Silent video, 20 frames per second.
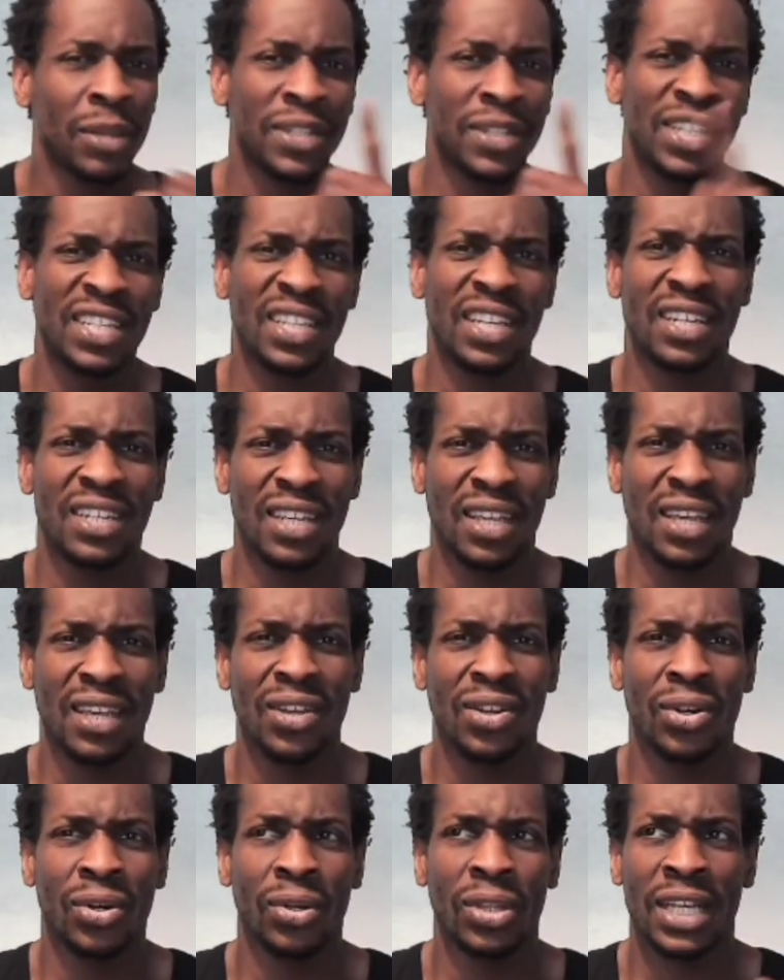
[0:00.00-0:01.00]
she has a
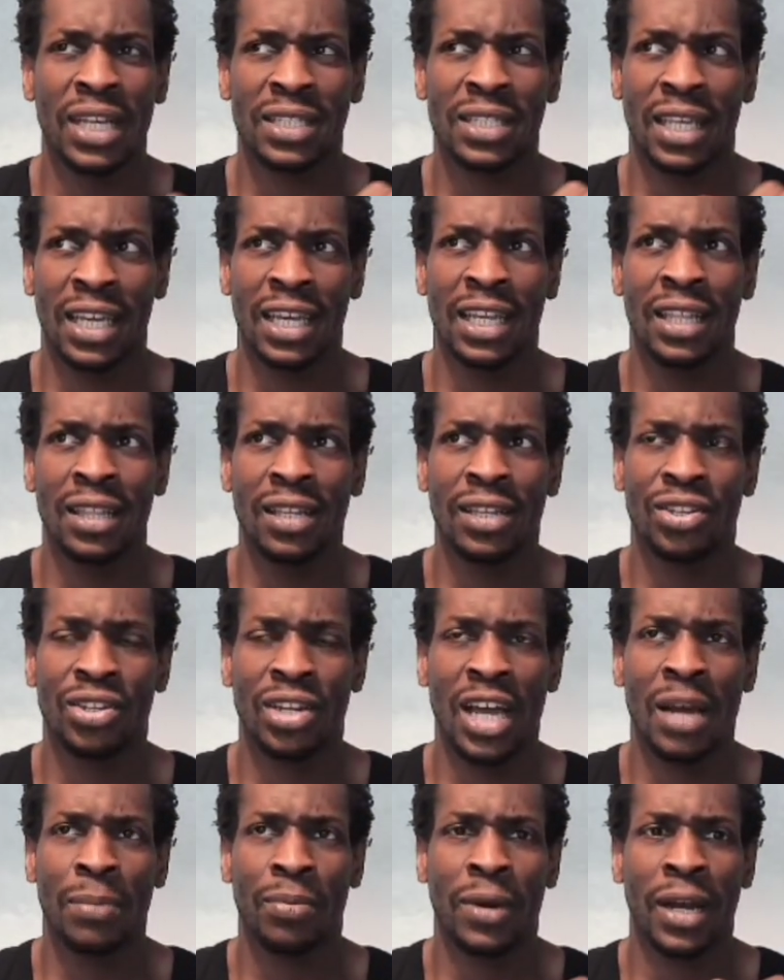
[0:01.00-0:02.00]
deal that's in the
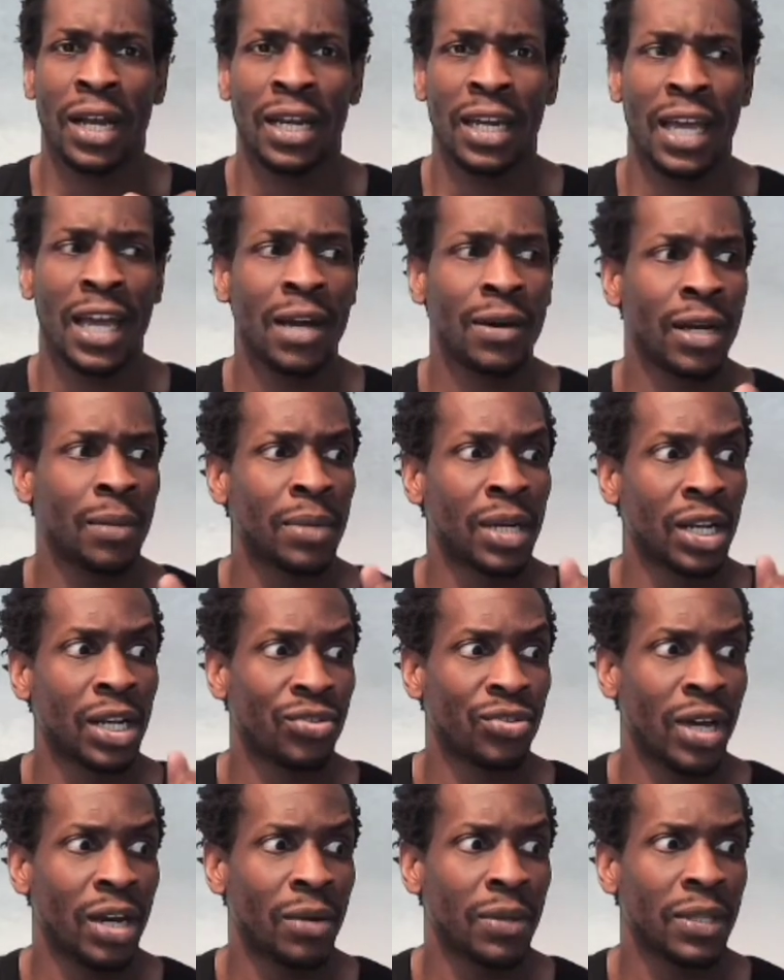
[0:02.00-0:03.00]
shop right now, and I'm going to
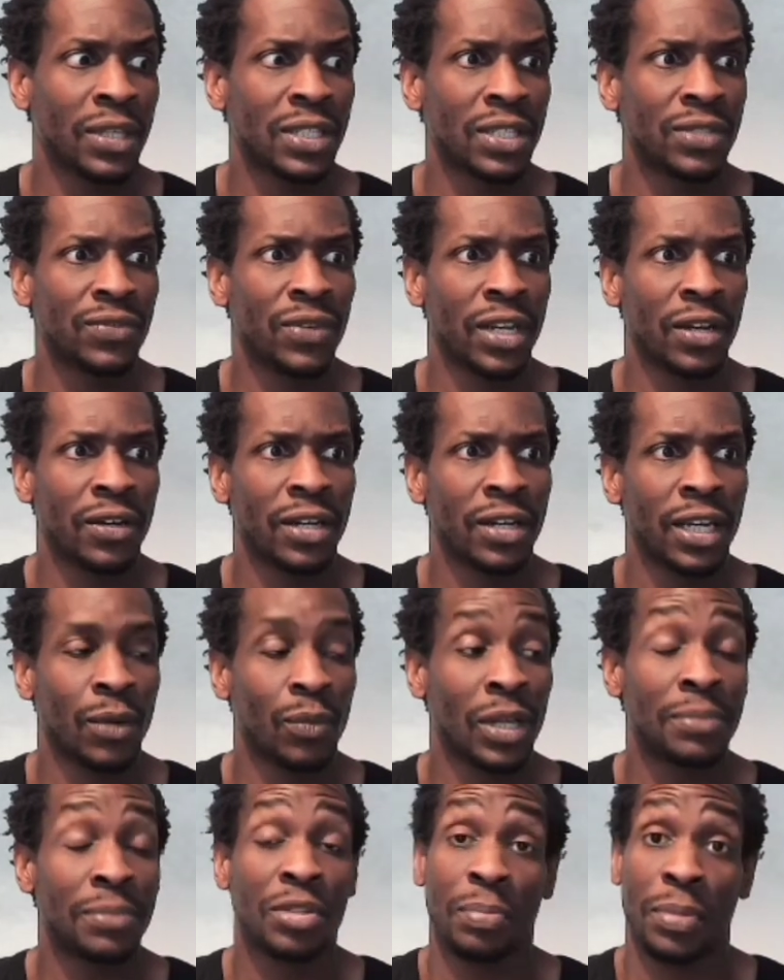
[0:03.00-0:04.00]
try to release this video today. Well,
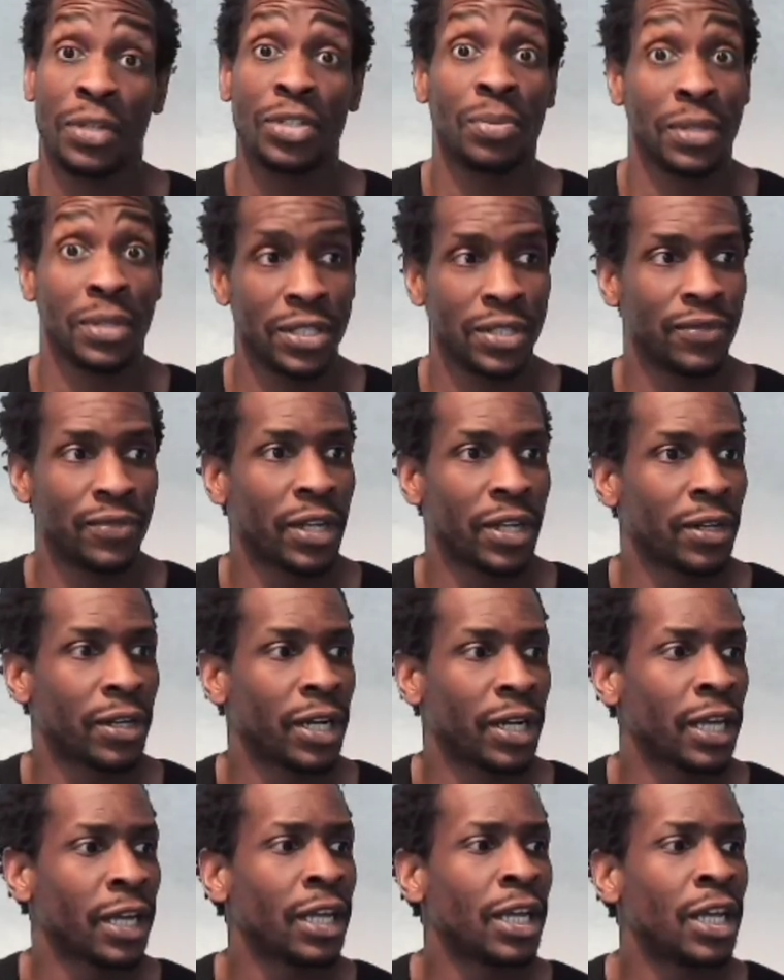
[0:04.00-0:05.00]
I'm supposed to release this video
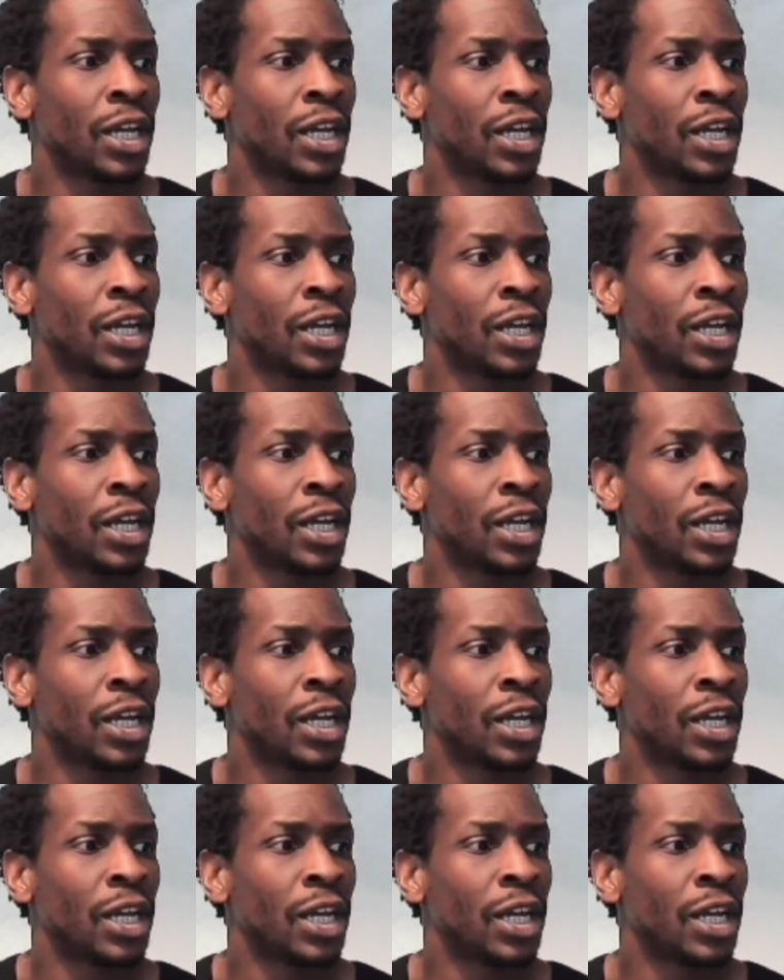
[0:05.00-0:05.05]
today.